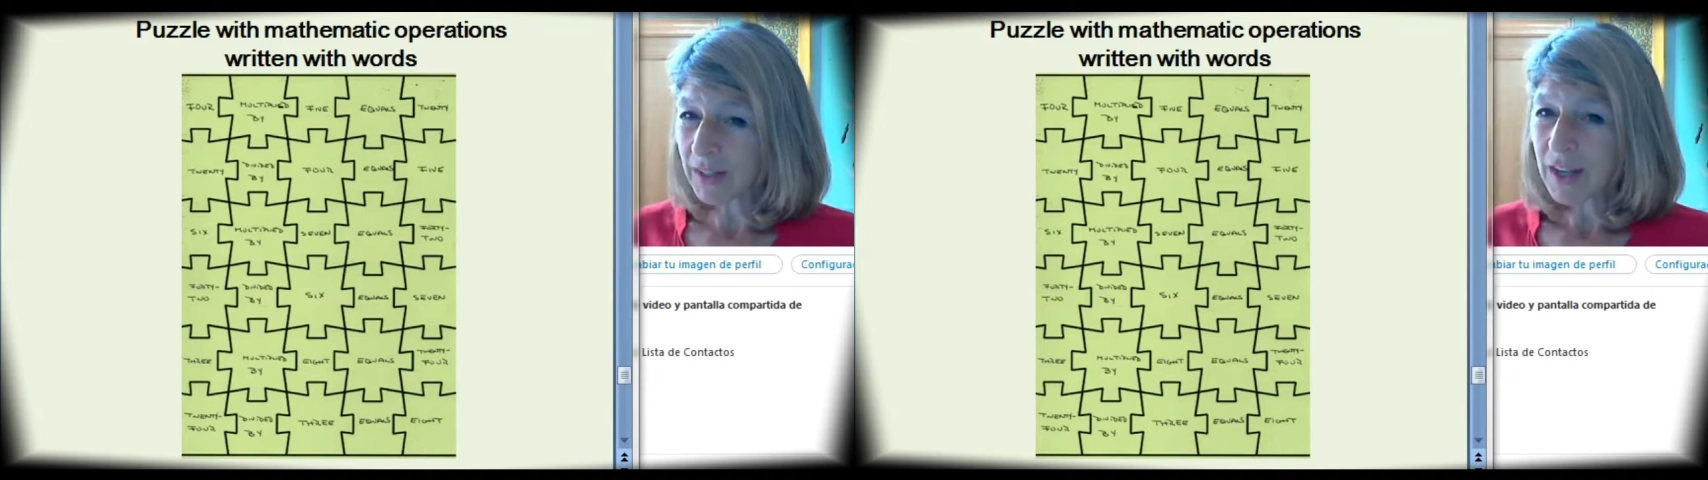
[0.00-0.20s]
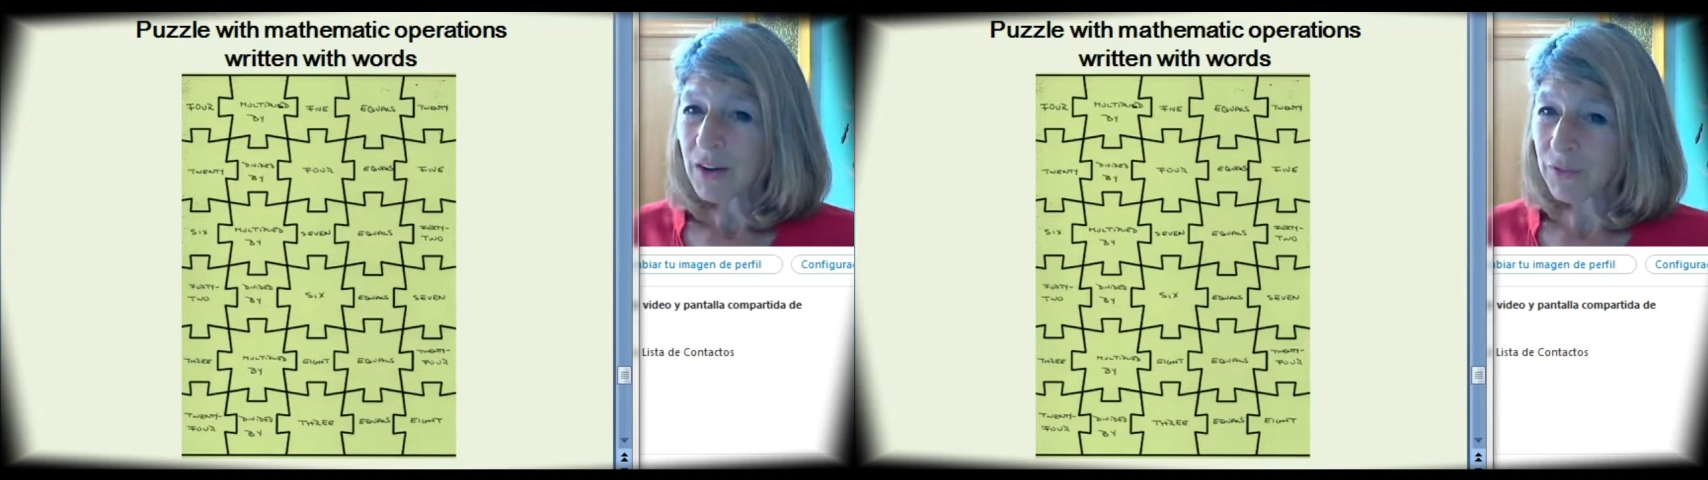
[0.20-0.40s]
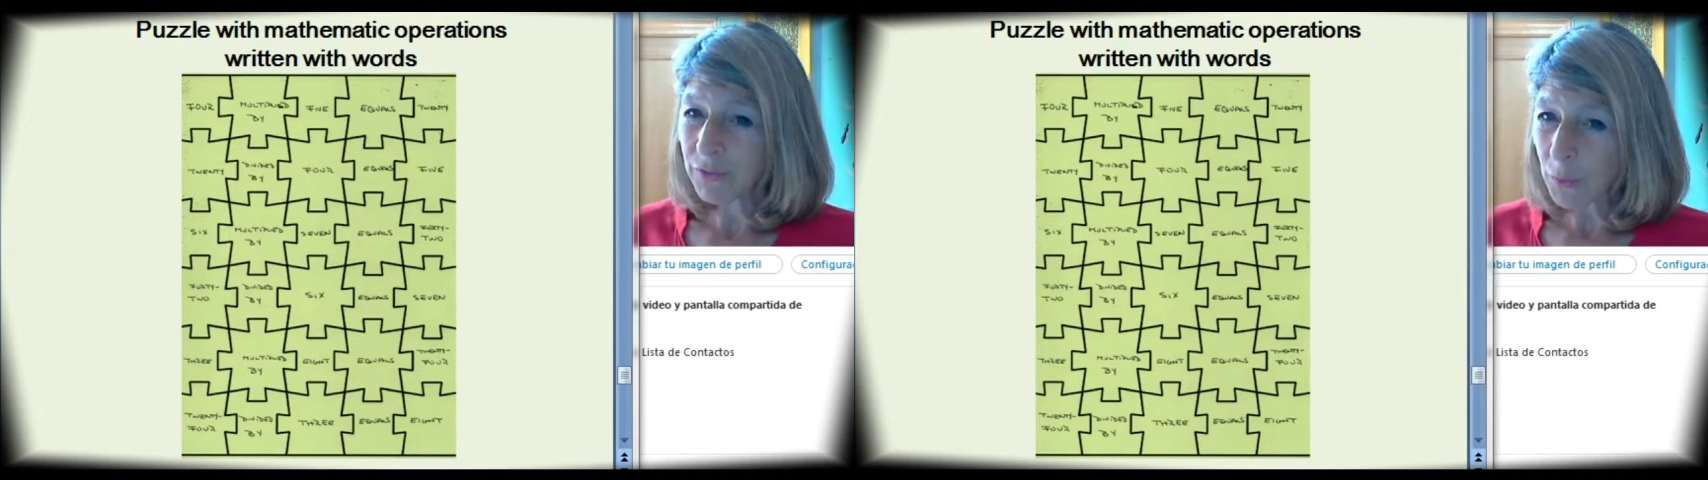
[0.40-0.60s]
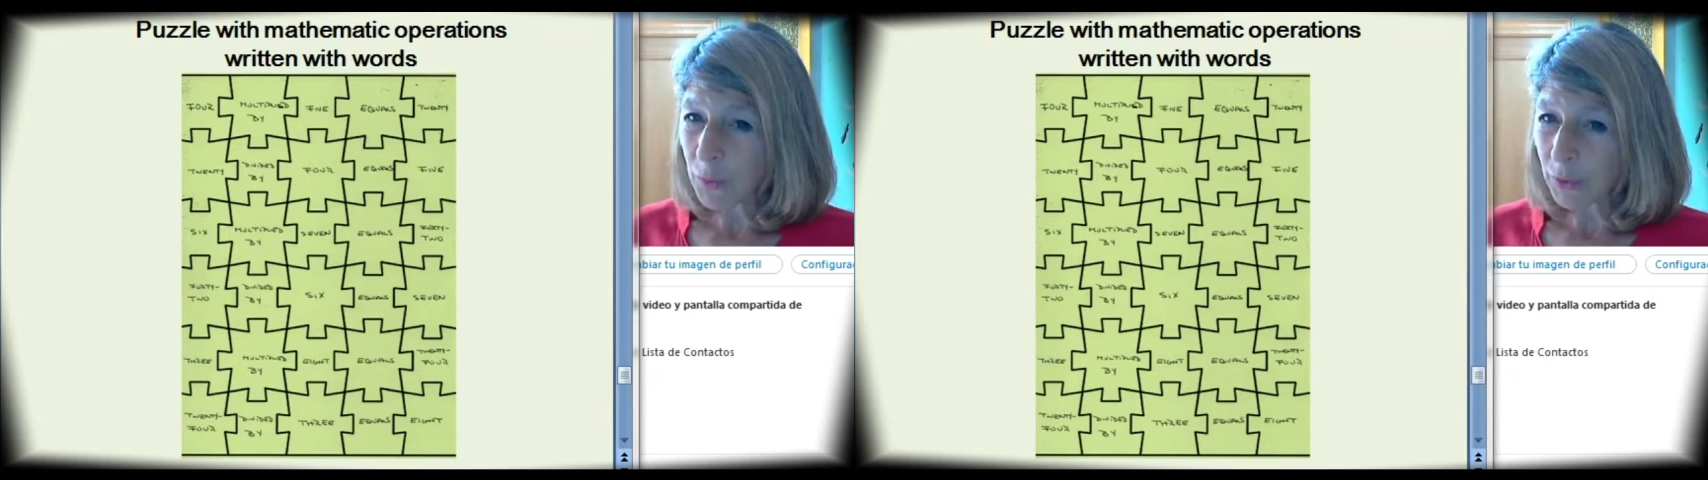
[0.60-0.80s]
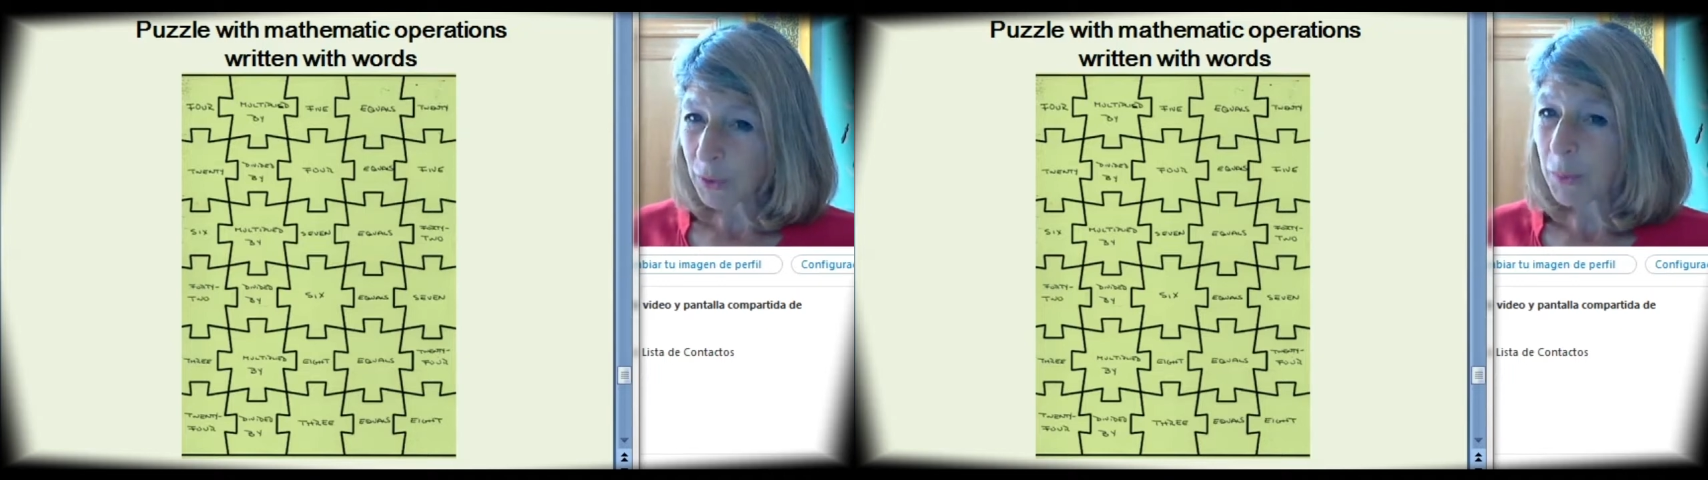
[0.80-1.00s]
4
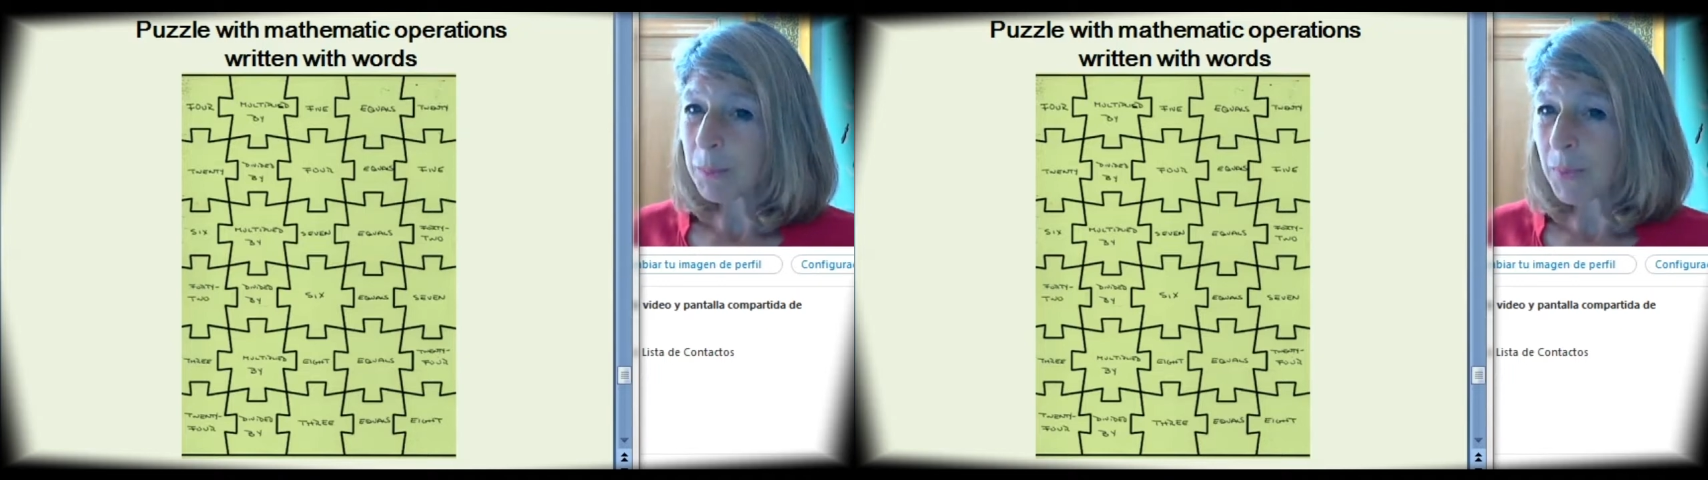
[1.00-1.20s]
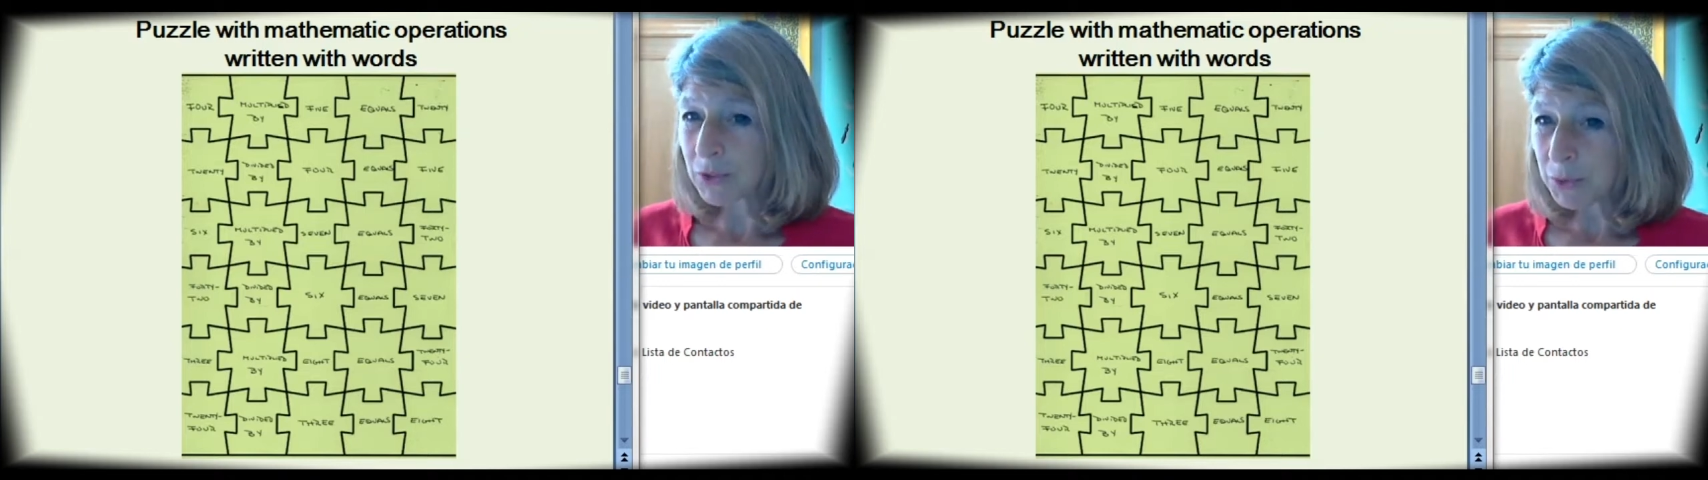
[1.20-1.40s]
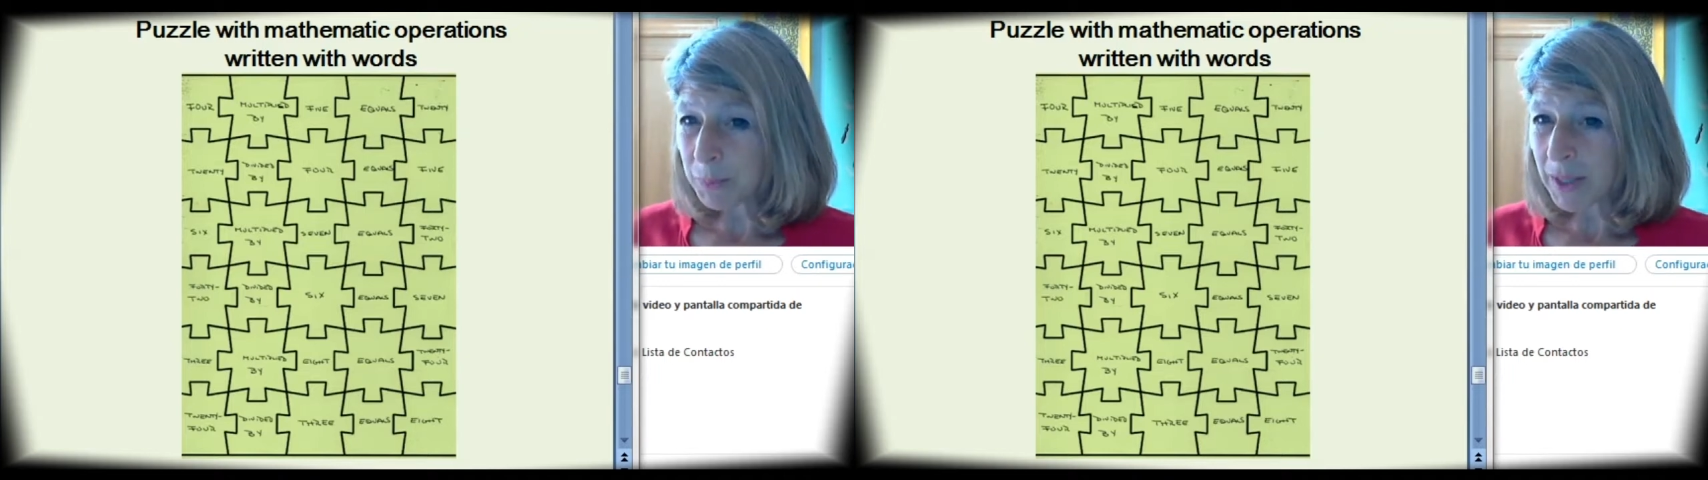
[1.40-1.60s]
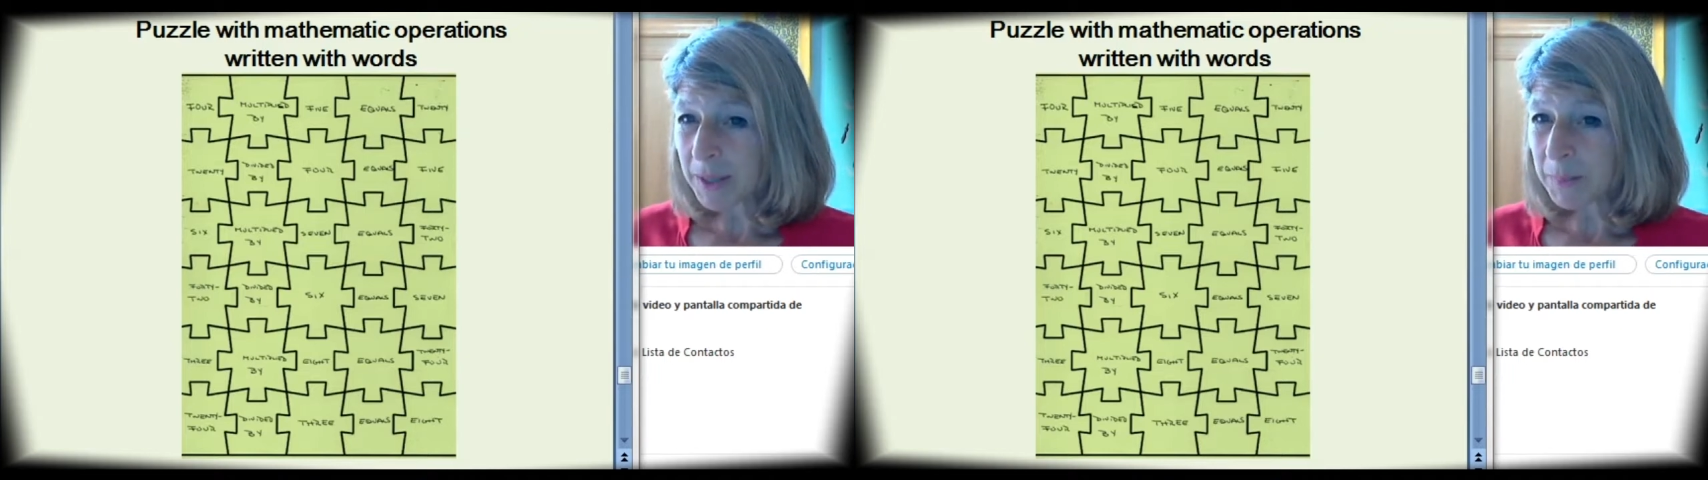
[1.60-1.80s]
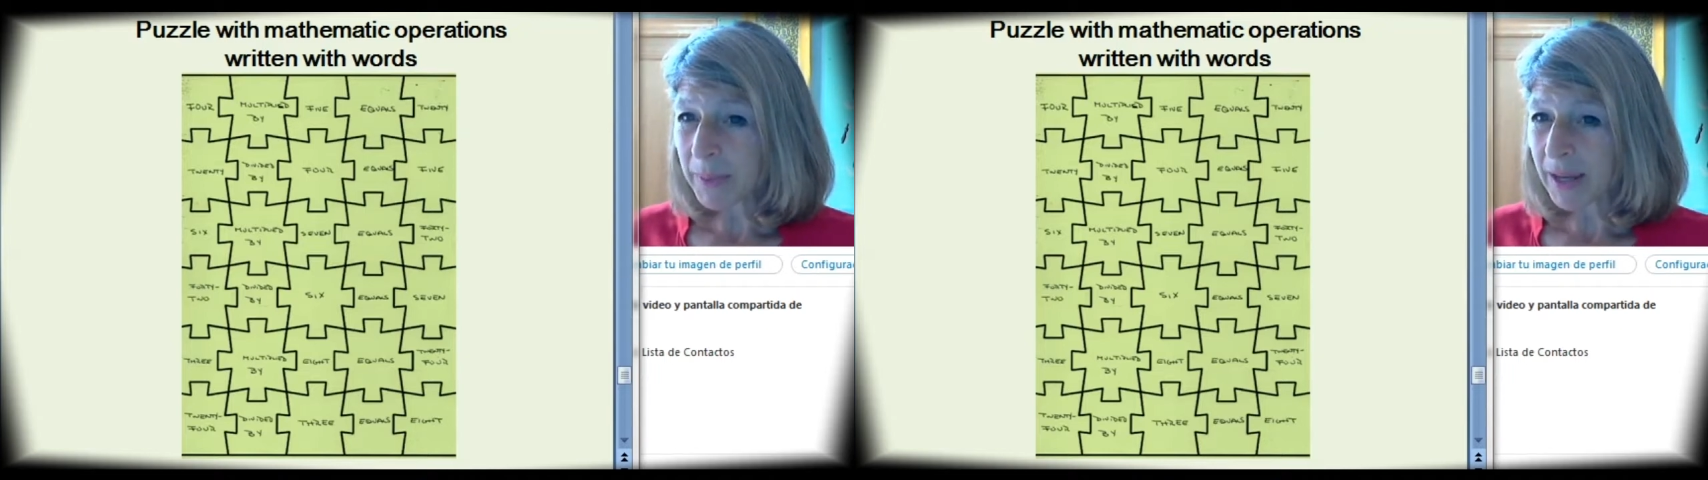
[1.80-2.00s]
multiplied
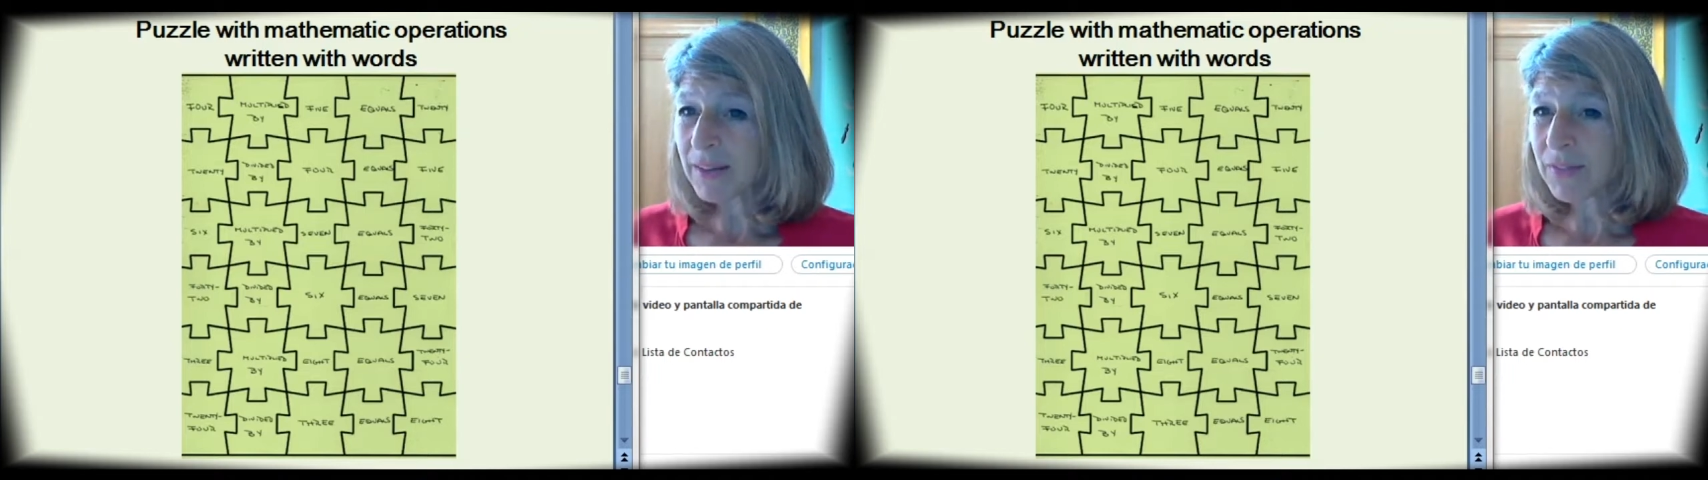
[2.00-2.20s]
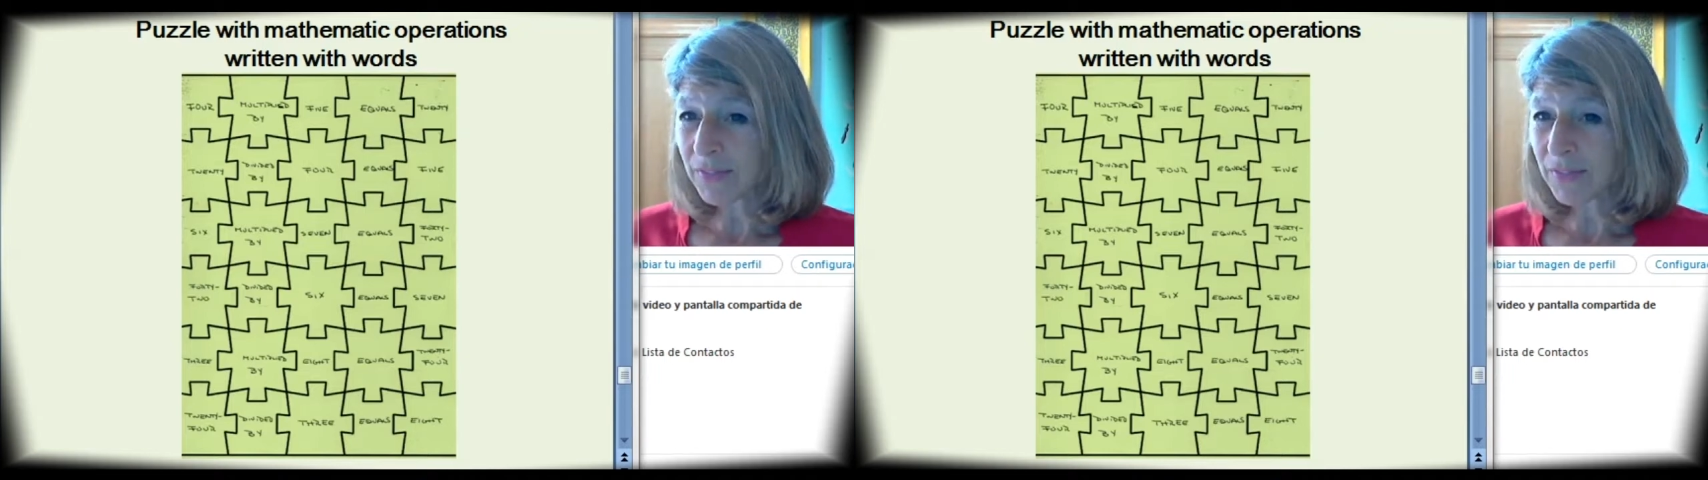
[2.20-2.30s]
by 5